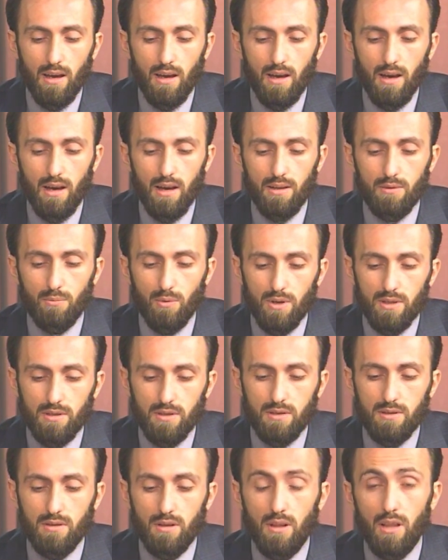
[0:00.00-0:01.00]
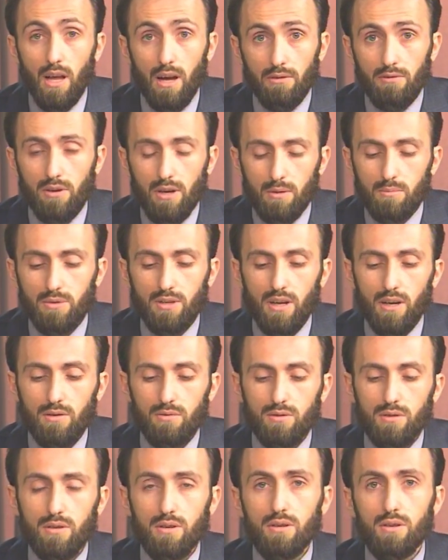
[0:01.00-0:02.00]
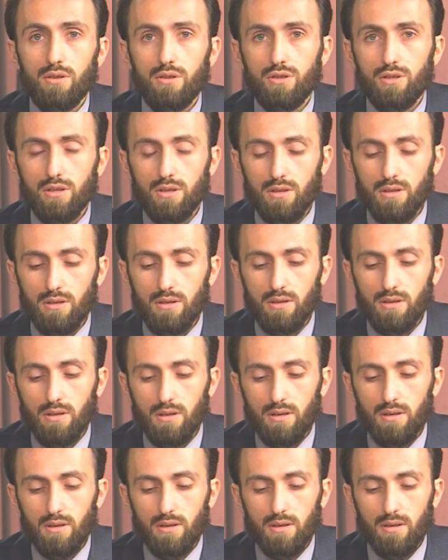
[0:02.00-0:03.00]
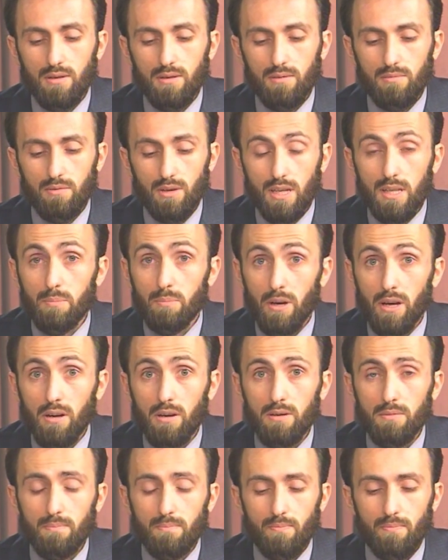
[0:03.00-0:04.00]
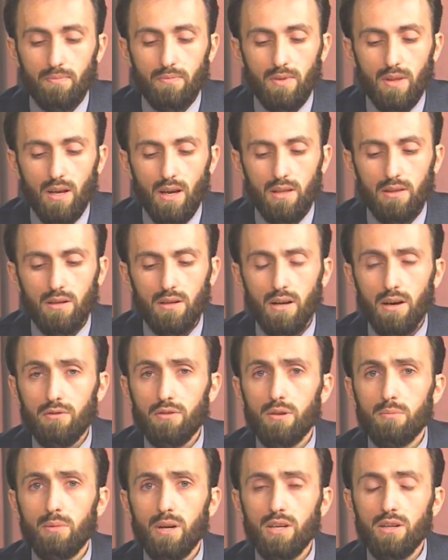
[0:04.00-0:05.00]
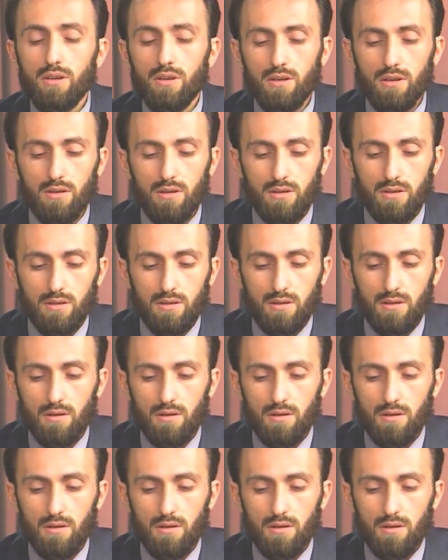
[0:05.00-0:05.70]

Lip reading: And once the love comes out, she gets better. And then after many years,